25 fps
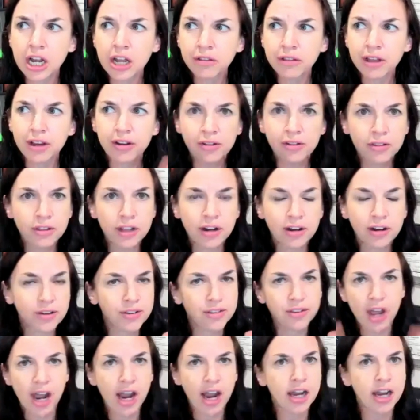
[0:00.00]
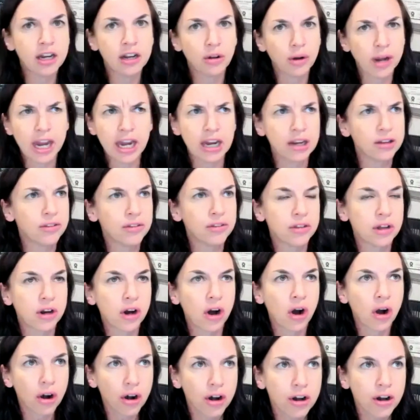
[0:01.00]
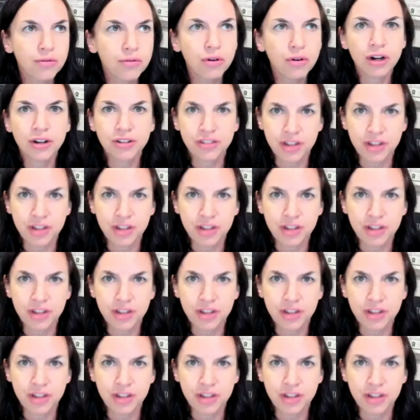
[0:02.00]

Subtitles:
they decide, okay, it's the carnivore